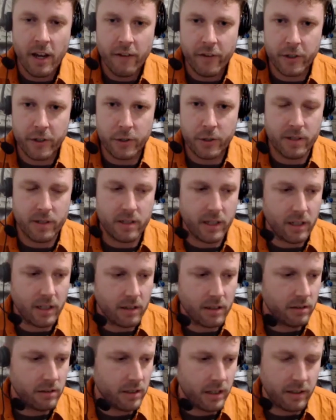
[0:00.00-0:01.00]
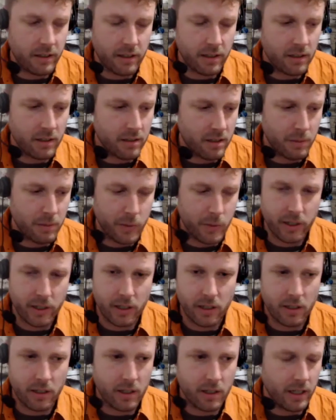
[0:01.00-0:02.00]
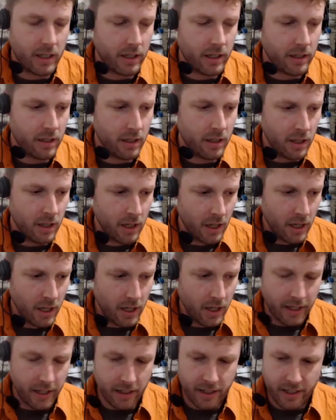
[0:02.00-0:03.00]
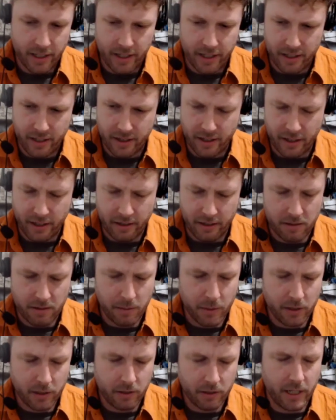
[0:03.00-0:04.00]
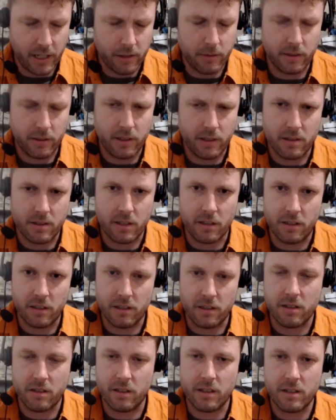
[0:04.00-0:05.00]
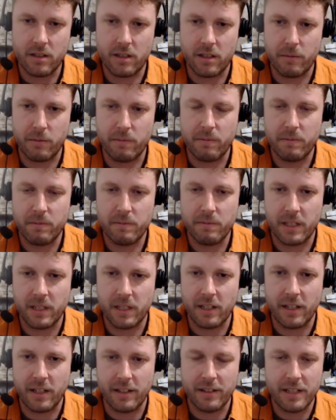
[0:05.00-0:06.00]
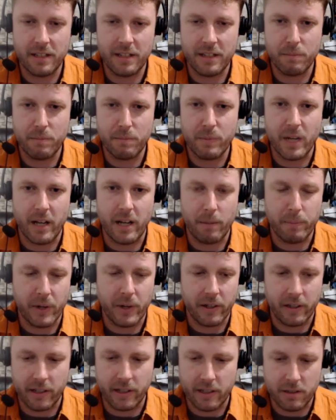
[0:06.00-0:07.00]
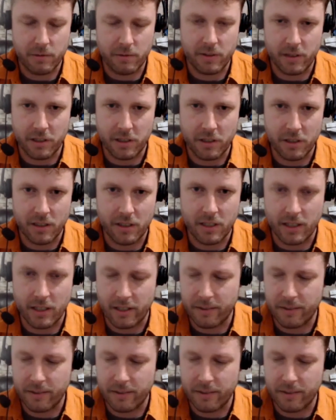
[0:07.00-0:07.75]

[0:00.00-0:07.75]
virtuous cycle that I think is somewhere in the Gradually and Suddenly series. Parker has a really good